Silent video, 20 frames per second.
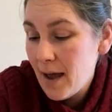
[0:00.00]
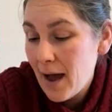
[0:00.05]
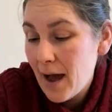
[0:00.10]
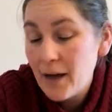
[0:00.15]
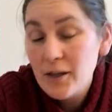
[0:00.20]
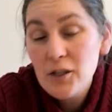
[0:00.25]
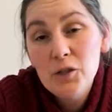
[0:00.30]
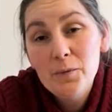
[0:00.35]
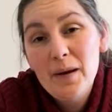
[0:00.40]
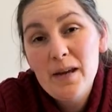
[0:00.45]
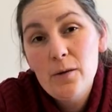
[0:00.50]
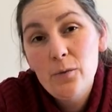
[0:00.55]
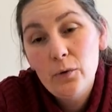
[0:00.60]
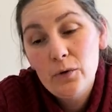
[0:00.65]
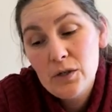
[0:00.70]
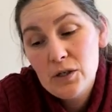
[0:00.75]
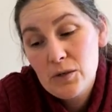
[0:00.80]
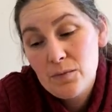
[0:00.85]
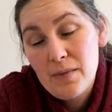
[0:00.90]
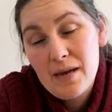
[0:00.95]
And you might
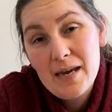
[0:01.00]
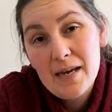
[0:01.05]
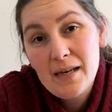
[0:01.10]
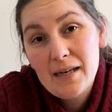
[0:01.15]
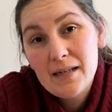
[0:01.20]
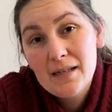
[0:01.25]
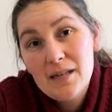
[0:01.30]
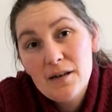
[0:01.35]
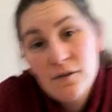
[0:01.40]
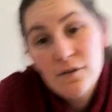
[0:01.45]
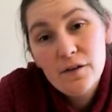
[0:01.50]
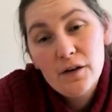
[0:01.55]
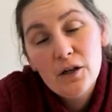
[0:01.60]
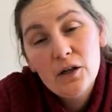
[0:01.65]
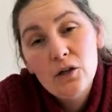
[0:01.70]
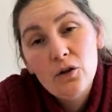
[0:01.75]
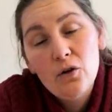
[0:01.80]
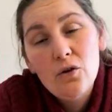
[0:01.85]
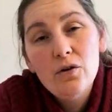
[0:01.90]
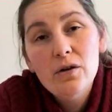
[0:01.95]
want to make
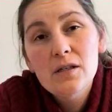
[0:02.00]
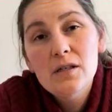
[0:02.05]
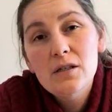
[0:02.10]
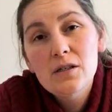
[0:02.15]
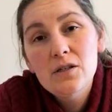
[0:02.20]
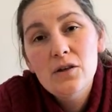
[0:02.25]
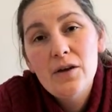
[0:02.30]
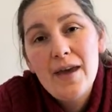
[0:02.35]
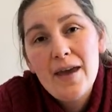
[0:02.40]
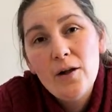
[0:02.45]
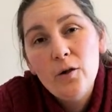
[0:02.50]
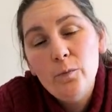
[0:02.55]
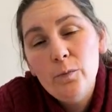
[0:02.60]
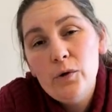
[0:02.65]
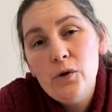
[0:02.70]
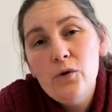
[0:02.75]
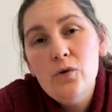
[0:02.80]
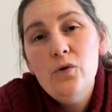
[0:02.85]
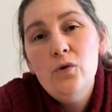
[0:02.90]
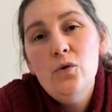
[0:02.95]
different clocks to
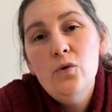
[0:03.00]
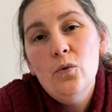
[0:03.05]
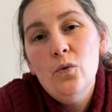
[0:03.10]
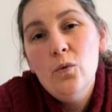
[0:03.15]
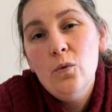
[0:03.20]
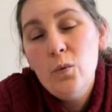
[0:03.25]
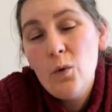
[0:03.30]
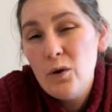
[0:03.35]
help you know